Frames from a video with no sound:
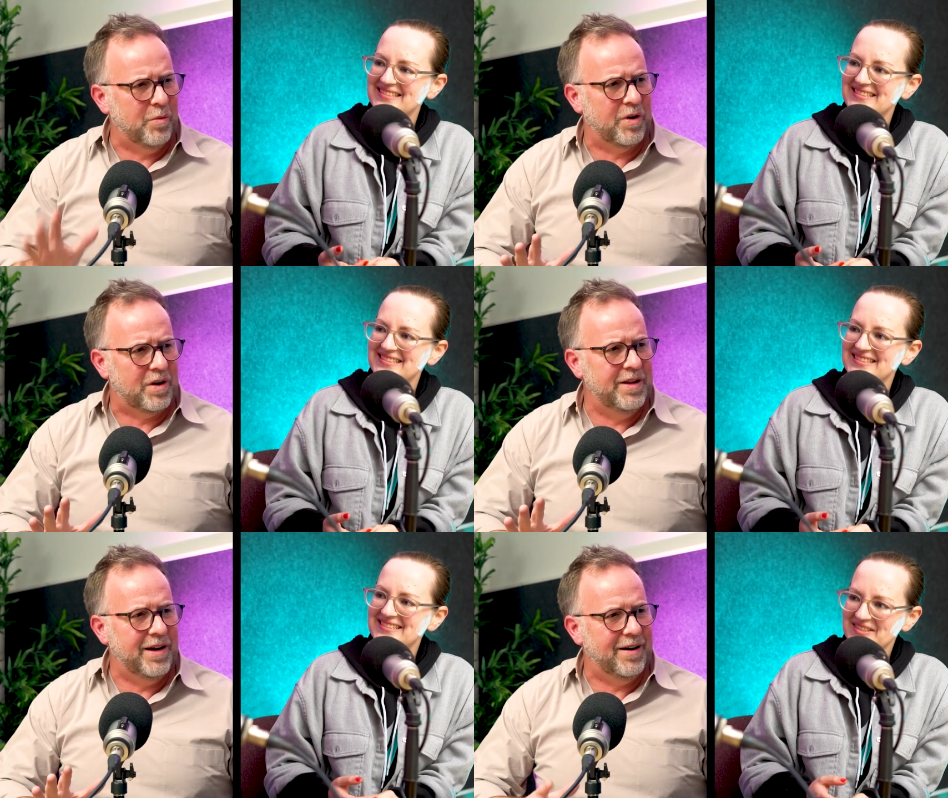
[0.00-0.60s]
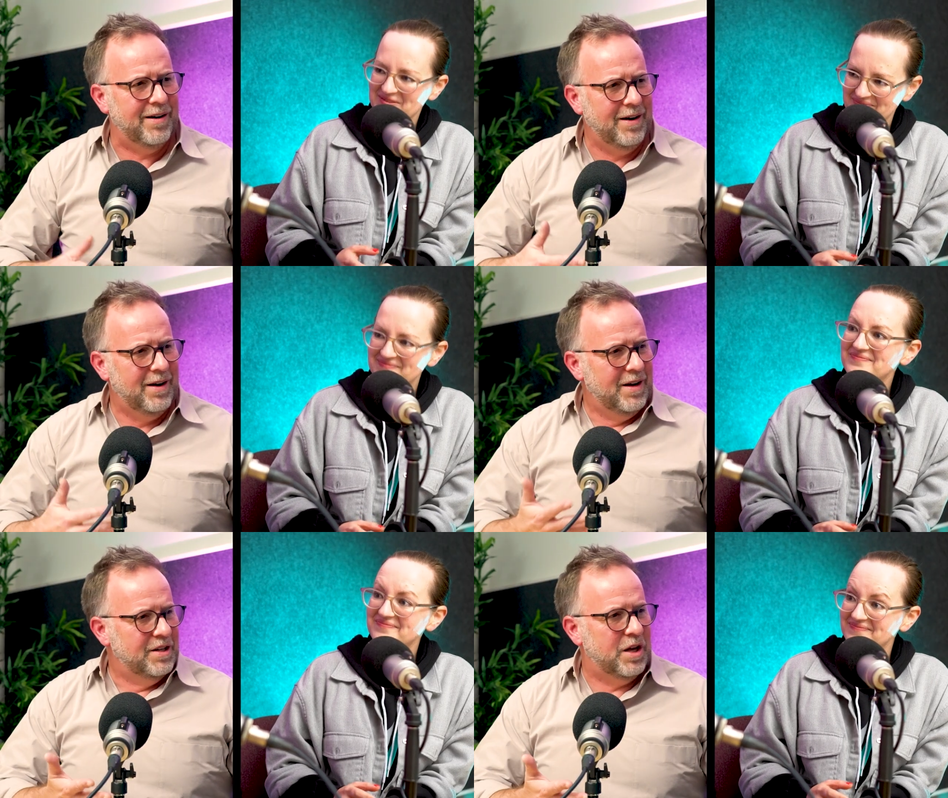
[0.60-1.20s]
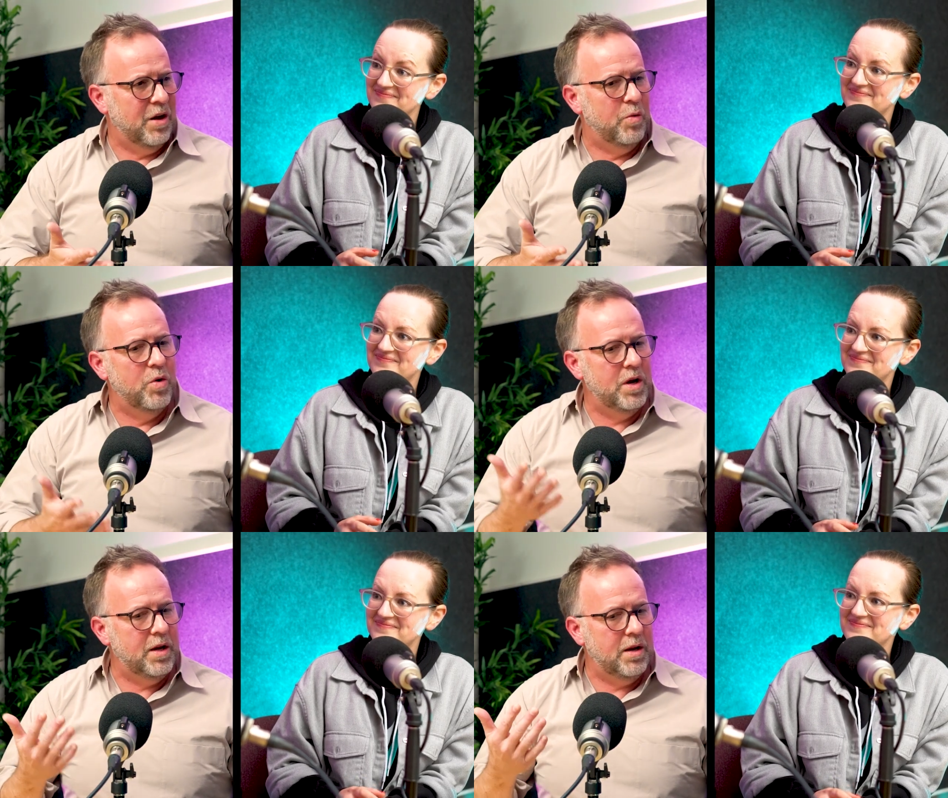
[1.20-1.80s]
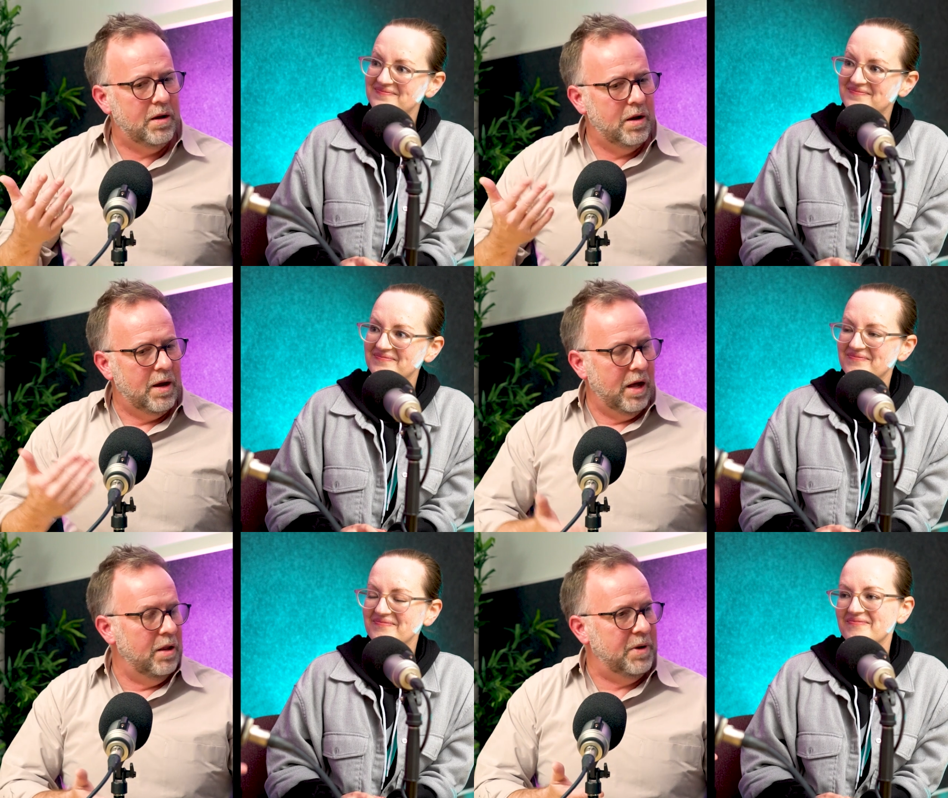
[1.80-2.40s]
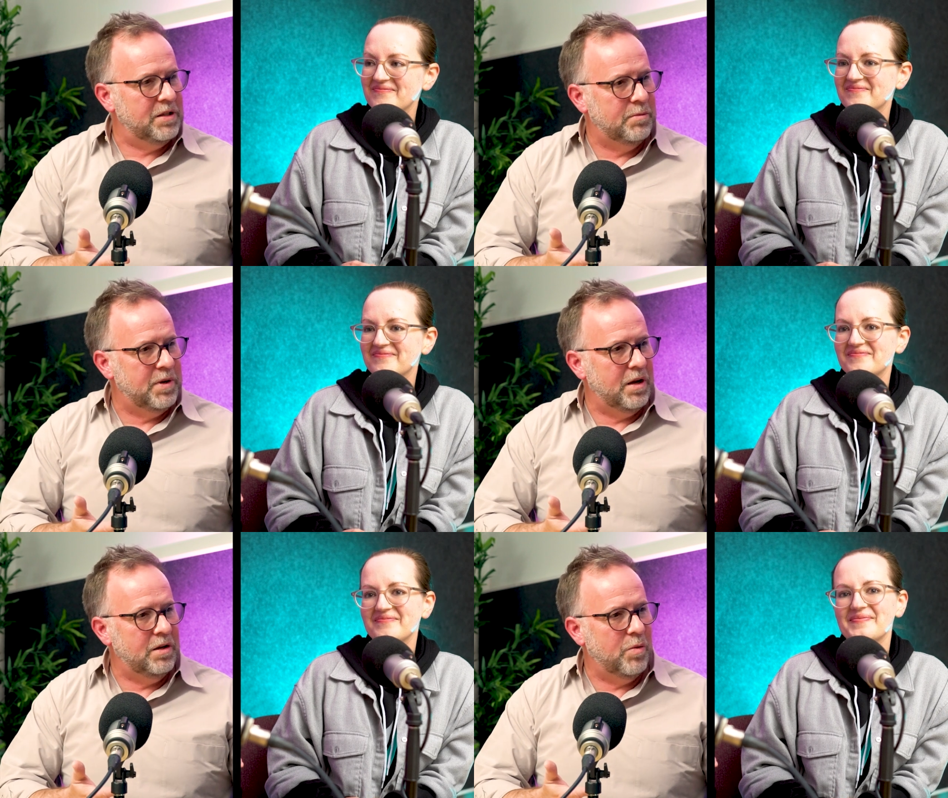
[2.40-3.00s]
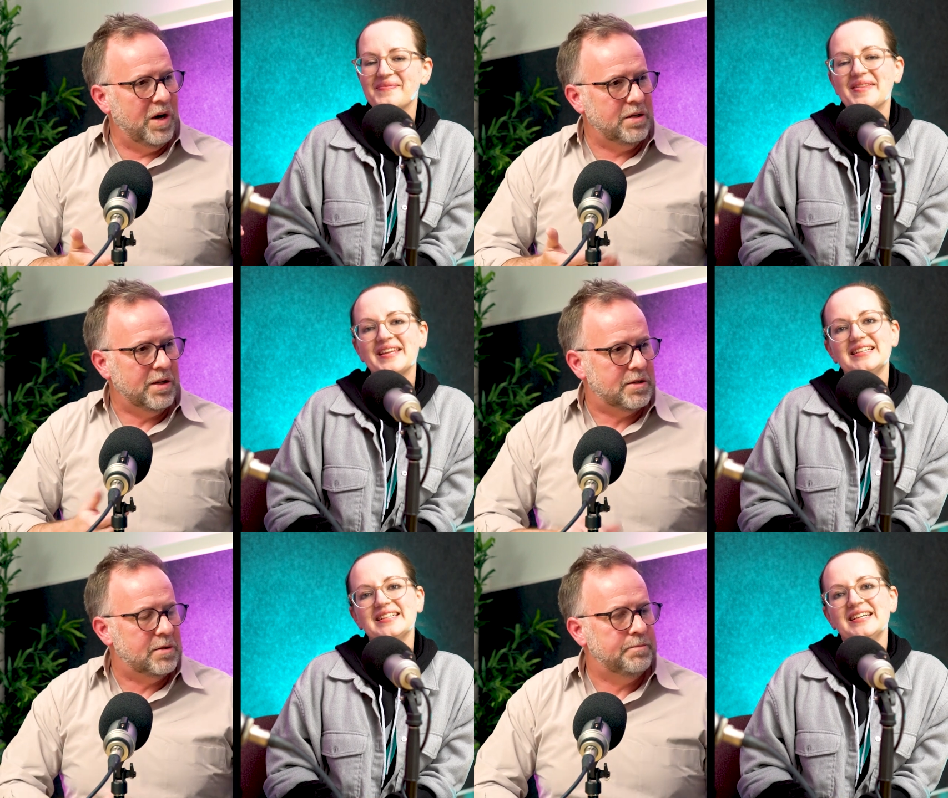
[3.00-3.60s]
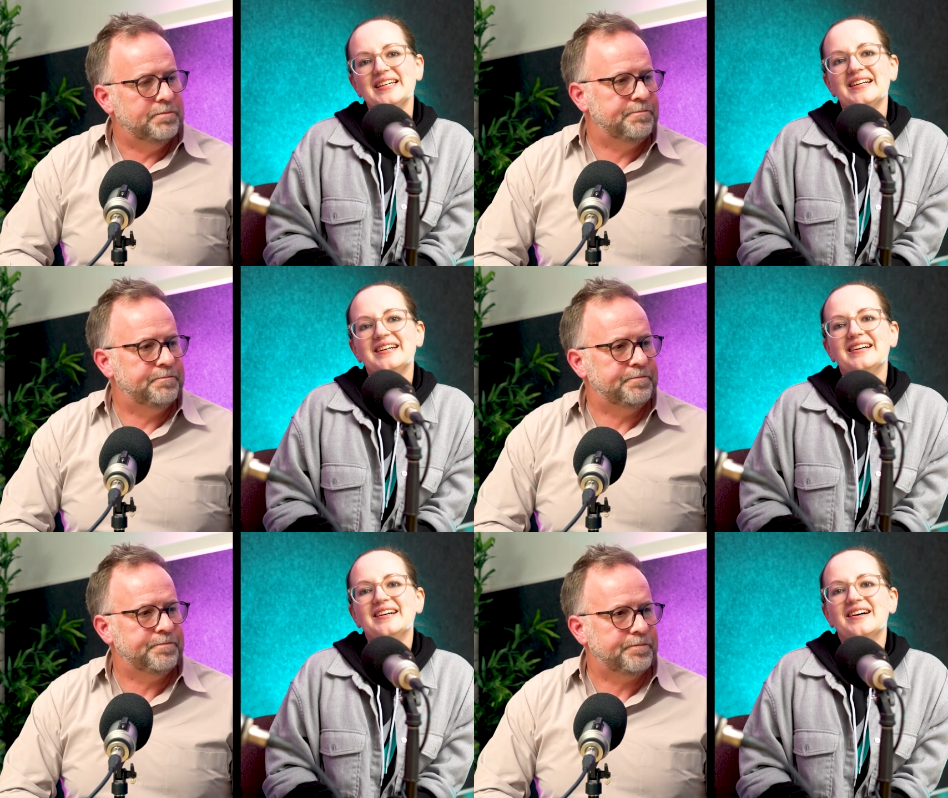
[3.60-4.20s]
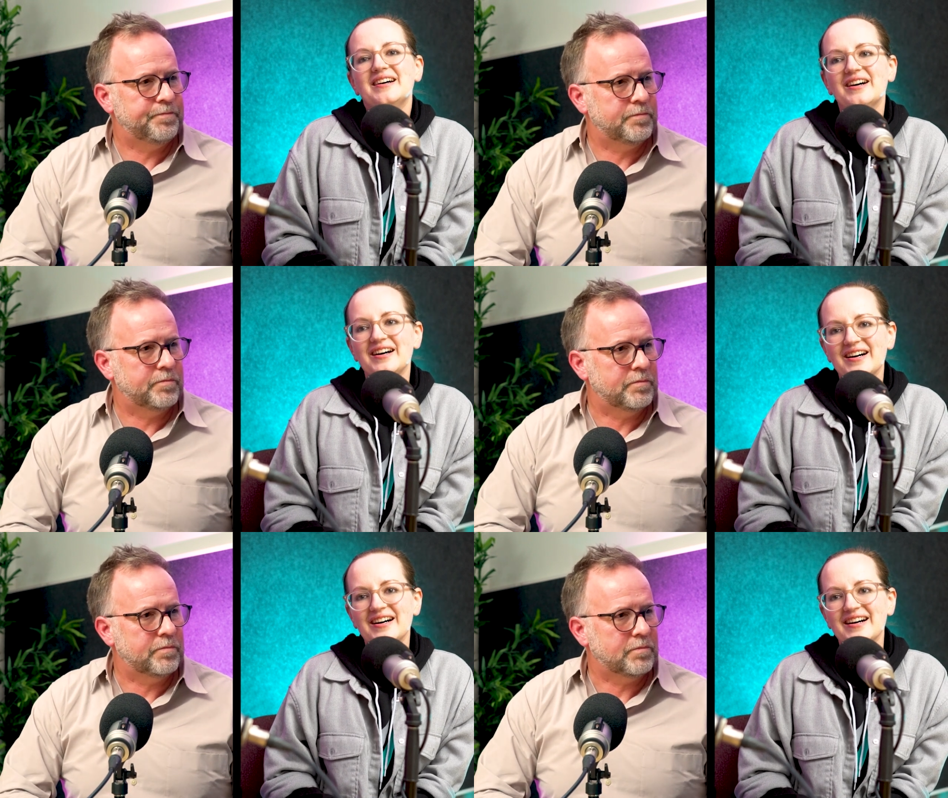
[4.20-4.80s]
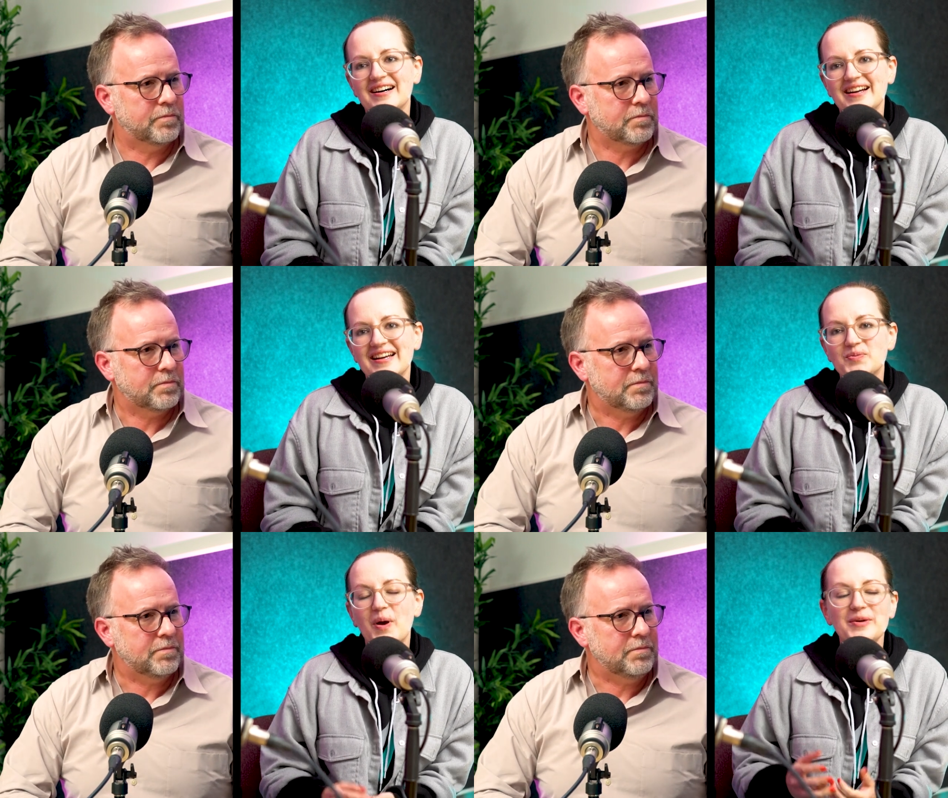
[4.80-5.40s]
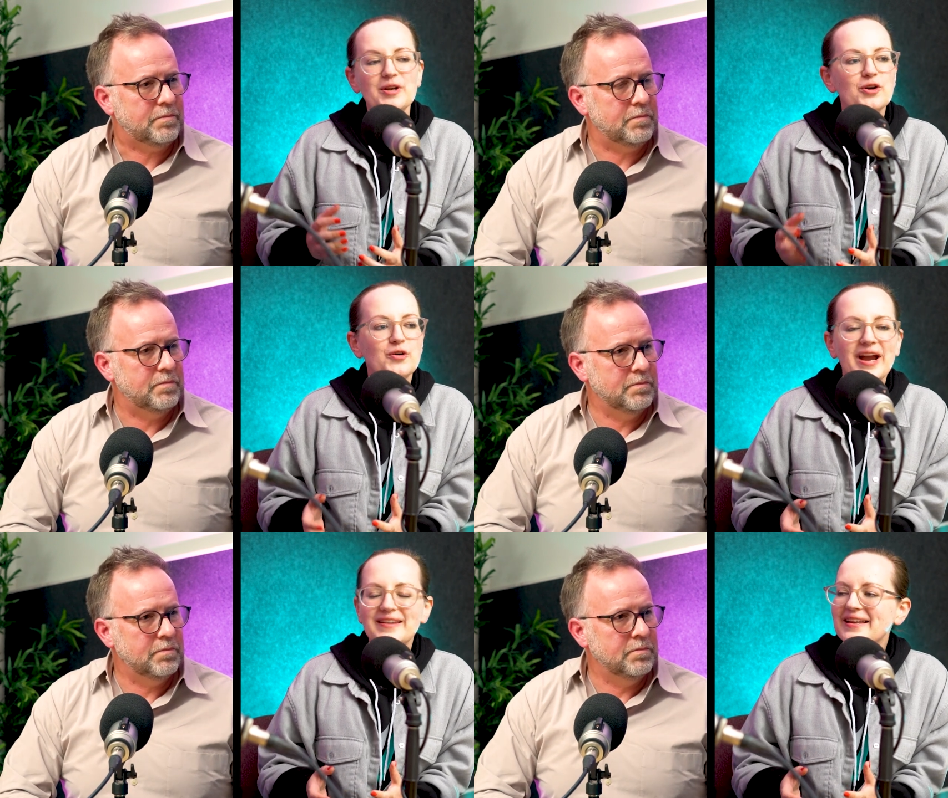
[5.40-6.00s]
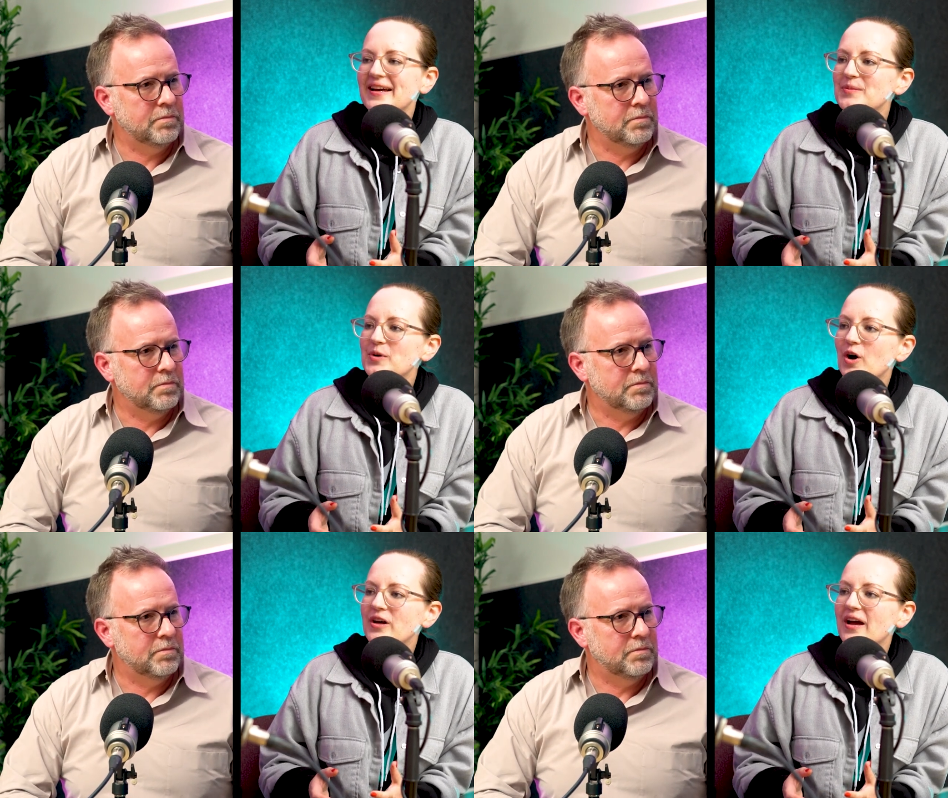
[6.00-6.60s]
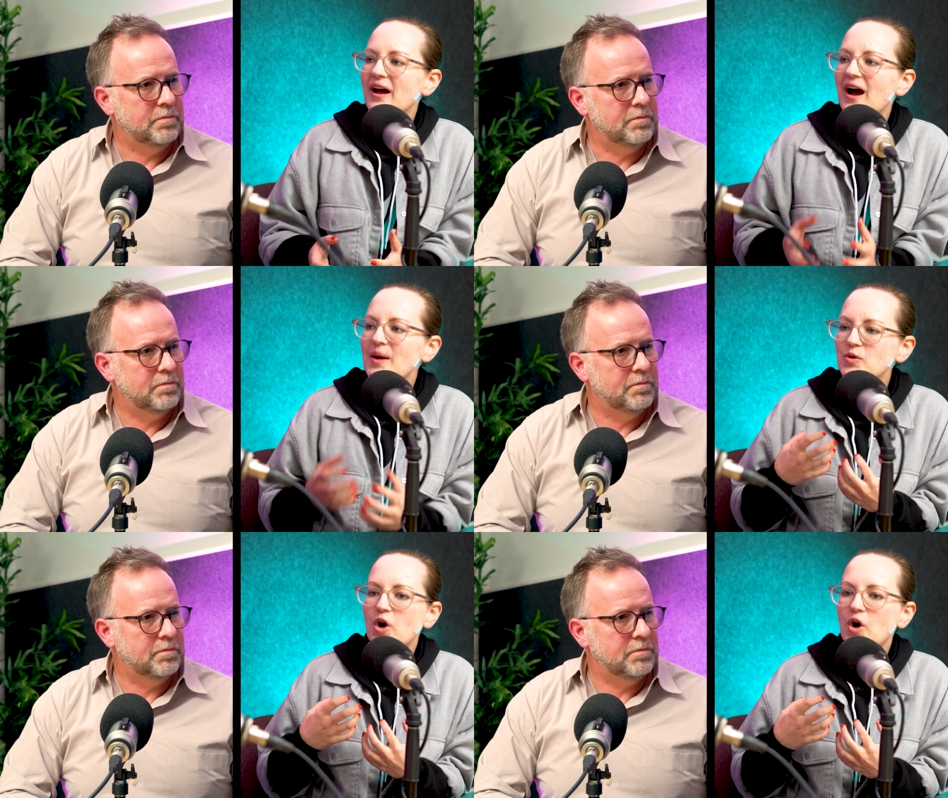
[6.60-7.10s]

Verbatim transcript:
Speaker 1: that we're clear. Mm -hmm. So would Elemental be on your watch list?
Speaker 2: Ah it's probably not great that I'm not I'm